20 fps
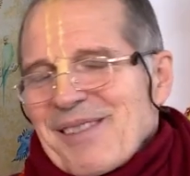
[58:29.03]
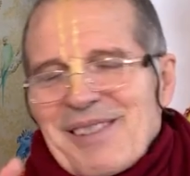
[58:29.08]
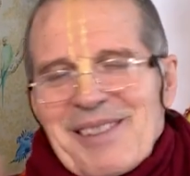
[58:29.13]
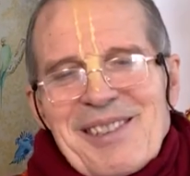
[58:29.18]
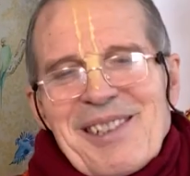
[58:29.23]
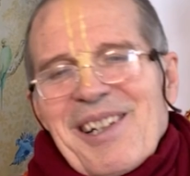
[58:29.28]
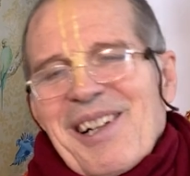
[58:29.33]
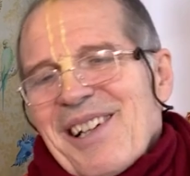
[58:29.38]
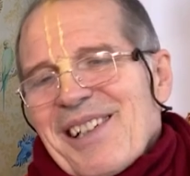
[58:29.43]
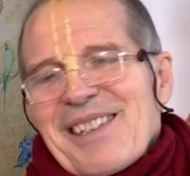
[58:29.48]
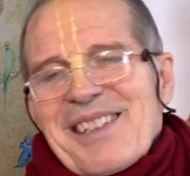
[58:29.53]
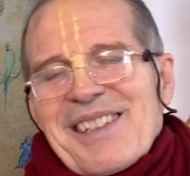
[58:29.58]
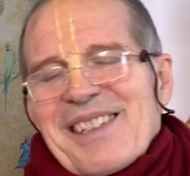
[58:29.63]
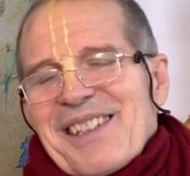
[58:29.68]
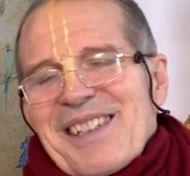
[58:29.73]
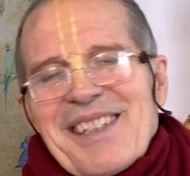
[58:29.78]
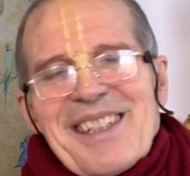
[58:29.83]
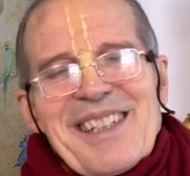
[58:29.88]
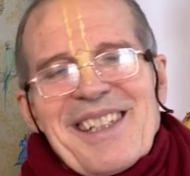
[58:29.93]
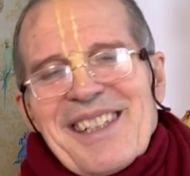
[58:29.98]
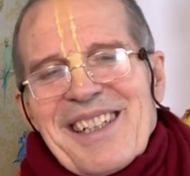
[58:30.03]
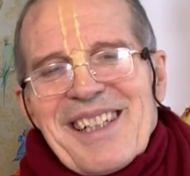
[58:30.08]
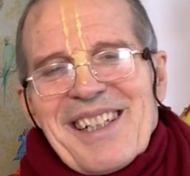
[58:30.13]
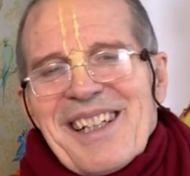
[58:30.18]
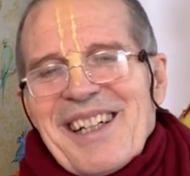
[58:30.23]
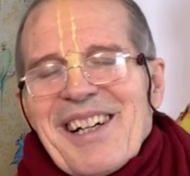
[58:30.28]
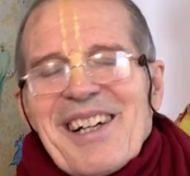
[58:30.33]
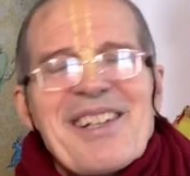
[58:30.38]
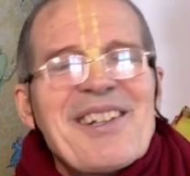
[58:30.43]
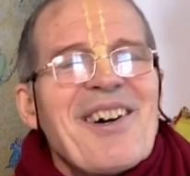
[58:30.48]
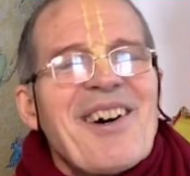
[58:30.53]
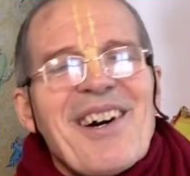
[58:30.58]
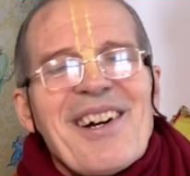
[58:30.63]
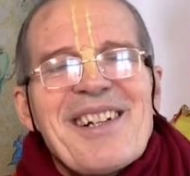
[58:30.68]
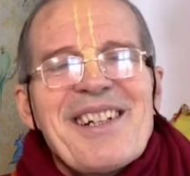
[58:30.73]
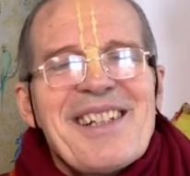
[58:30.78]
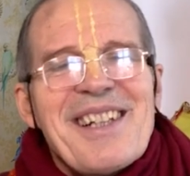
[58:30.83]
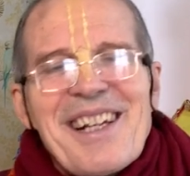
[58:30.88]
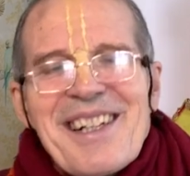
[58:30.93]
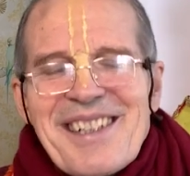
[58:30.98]
not an
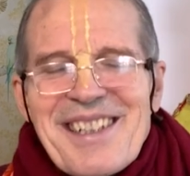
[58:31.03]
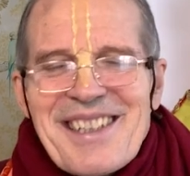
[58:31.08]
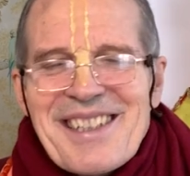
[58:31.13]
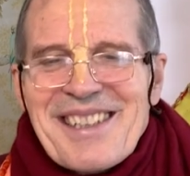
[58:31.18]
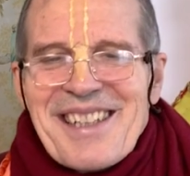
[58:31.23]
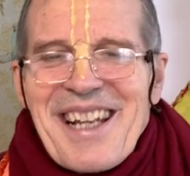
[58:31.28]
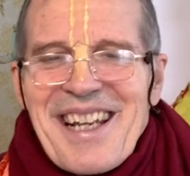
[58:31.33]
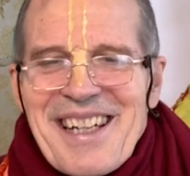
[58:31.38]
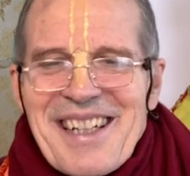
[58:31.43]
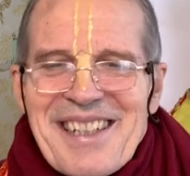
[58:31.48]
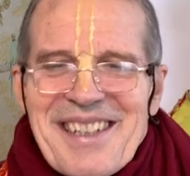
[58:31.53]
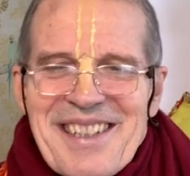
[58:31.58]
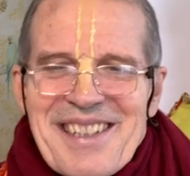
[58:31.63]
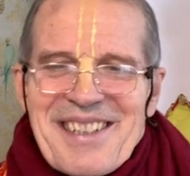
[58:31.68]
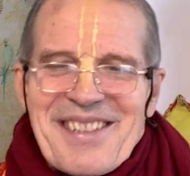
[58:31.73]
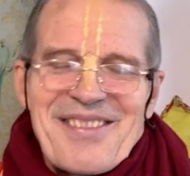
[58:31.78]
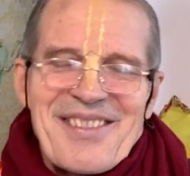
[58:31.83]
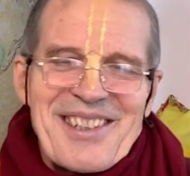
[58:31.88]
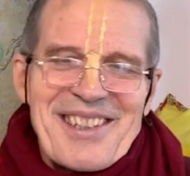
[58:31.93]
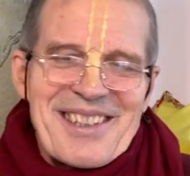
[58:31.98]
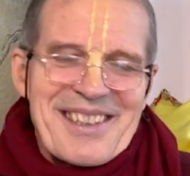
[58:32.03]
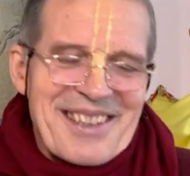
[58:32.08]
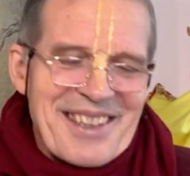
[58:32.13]
ordinary stay in this world.